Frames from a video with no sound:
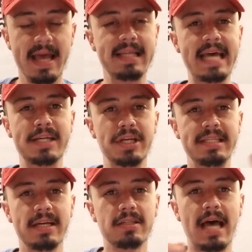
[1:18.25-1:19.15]
It's actually
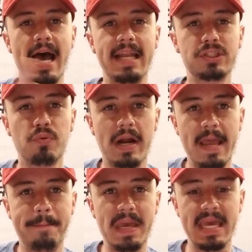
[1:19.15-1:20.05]
till
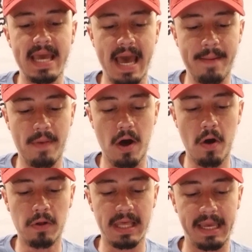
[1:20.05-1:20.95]
9:20 p.m.
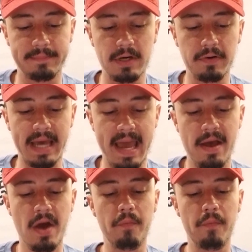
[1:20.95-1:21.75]
only, okay?